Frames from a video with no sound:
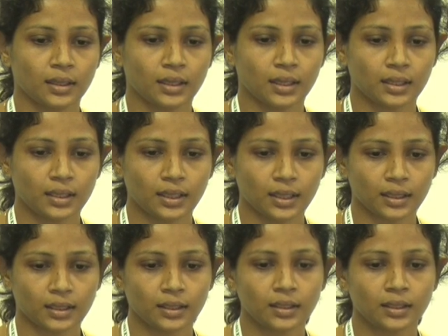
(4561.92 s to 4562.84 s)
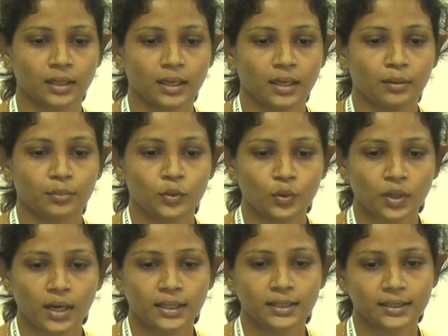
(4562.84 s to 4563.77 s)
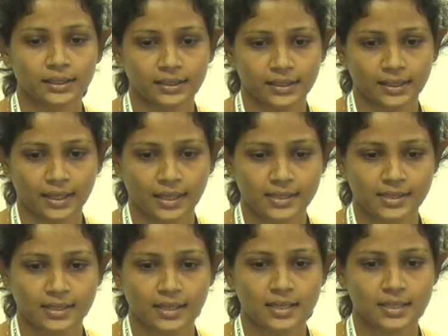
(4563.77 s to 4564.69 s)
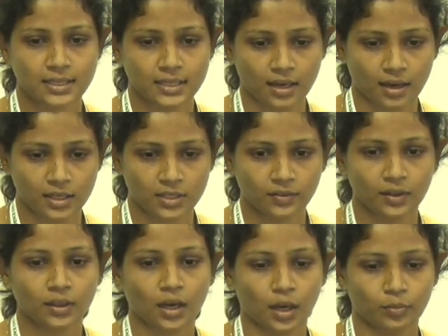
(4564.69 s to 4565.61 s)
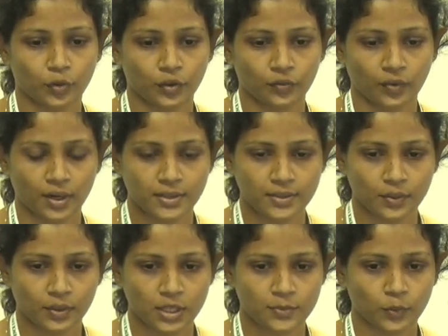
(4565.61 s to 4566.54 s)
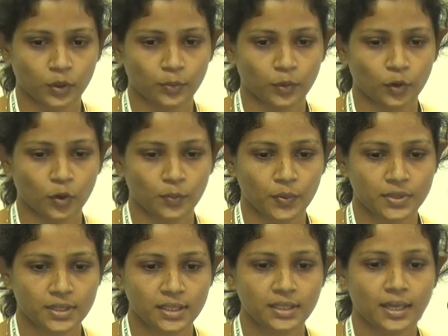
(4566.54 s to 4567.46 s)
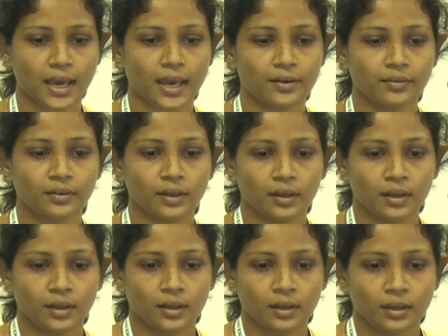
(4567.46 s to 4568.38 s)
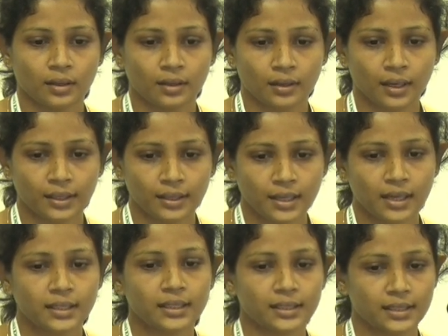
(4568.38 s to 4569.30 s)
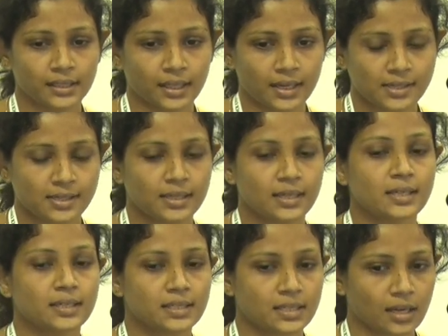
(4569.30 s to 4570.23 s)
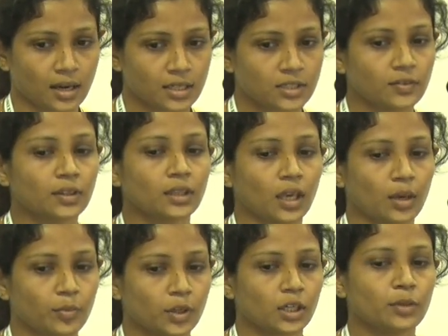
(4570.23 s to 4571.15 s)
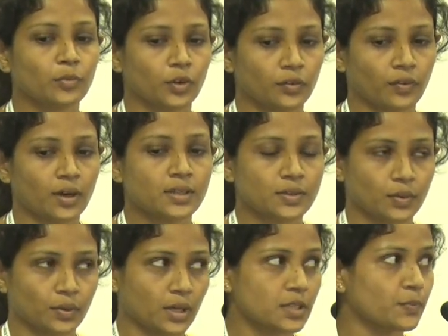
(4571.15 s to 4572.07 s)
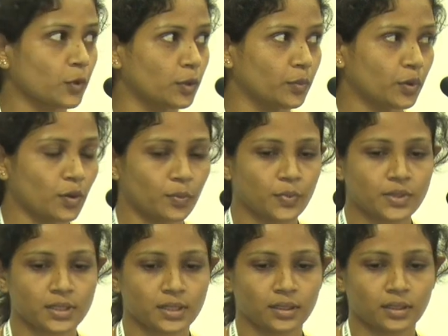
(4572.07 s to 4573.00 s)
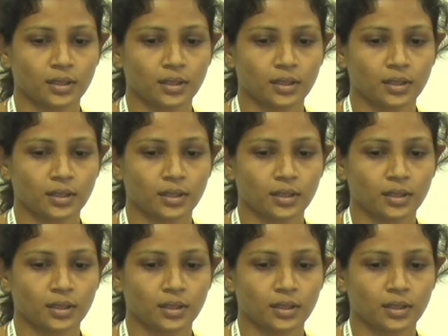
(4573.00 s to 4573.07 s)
In here, blue color indicates the starch with unmodified sawdust polymer composite, and red color indicates the starch with chemically modified sawdust polymer composite.